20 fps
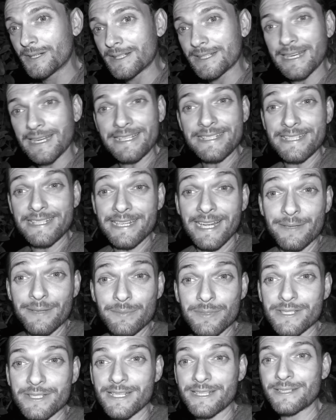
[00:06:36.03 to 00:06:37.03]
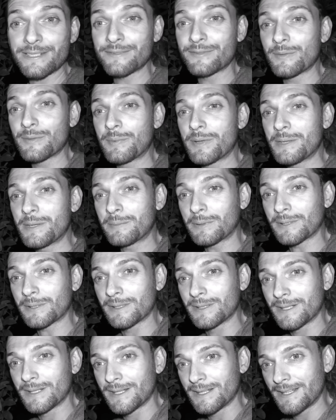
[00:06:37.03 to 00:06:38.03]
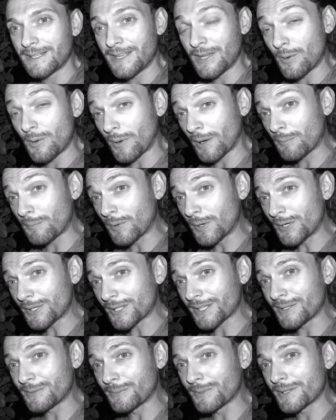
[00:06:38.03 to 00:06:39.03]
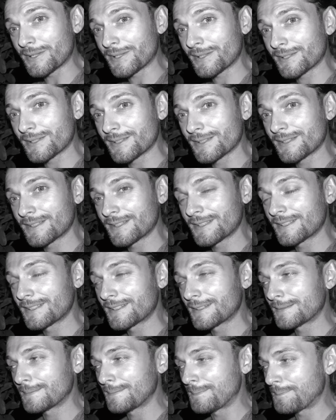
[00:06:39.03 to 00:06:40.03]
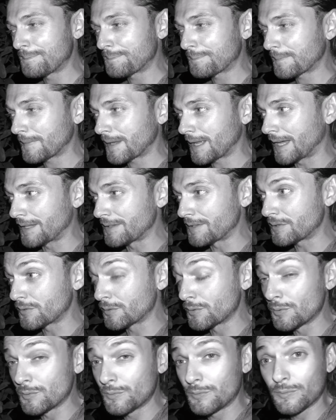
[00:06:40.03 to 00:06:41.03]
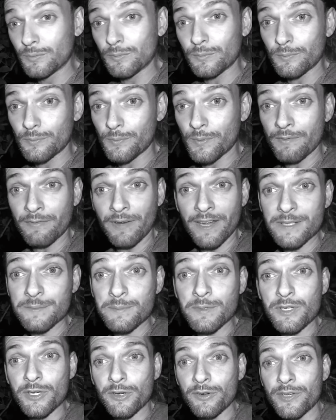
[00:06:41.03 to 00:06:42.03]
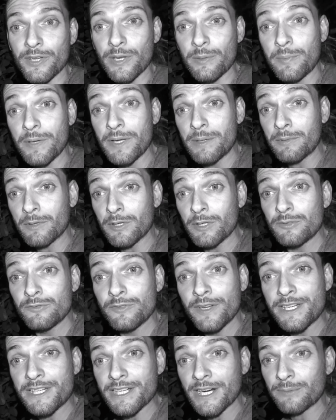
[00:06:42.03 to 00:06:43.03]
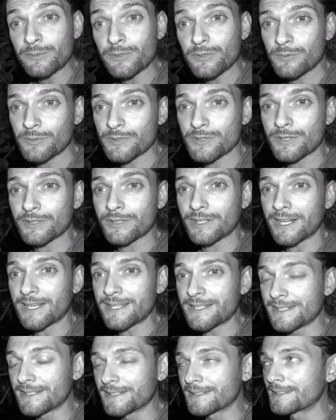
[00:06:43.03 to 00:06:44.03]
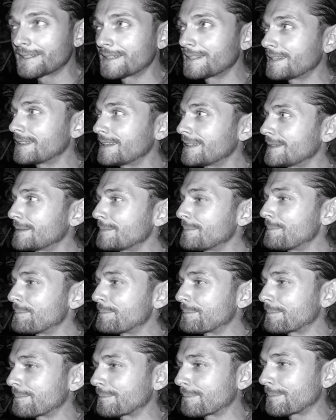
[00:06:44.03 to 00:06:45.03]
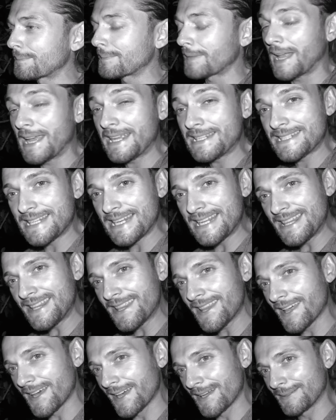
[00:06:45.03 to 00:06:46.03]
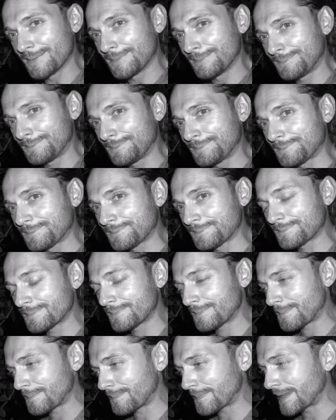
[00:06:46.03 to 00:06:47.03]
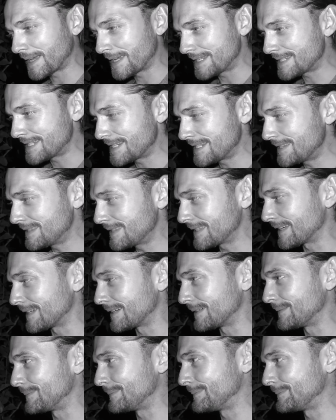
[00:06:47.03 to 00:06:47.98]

99% of the people who I'm working with, and through the vast majority of people who reach out to us online. It's in there. It's in there.